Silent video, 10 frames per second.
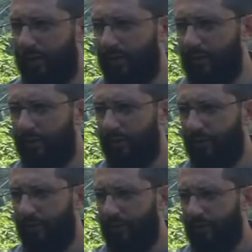witness?
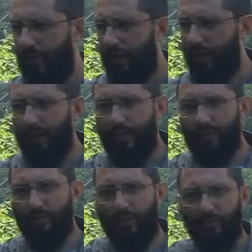And then they
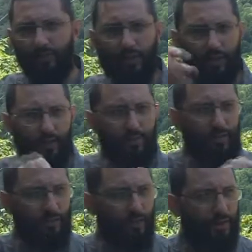get saved and they come
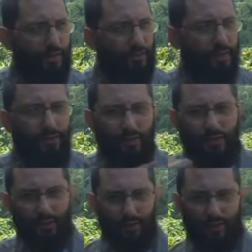into your life and they
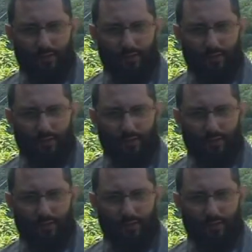see that you